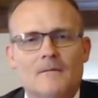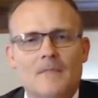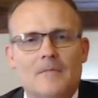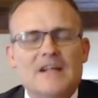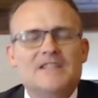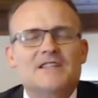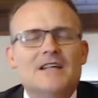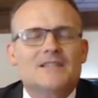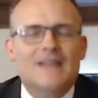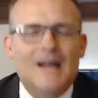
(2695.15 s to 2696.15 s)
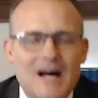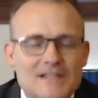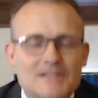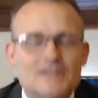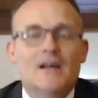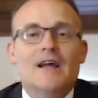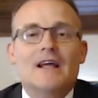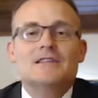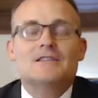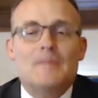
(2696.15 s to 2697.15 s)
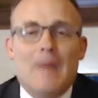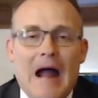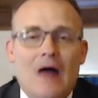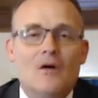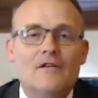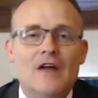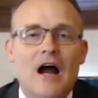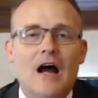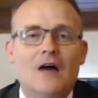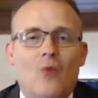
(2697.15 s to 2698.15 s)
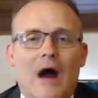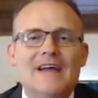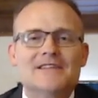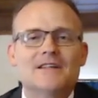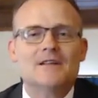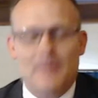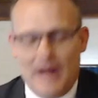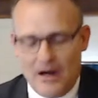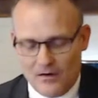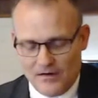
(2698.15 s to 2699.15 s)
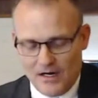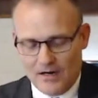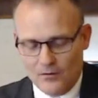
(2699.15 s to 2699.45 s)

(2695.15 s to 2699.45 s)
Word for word: But he says to us, it is the power of God. Why is it the power of God?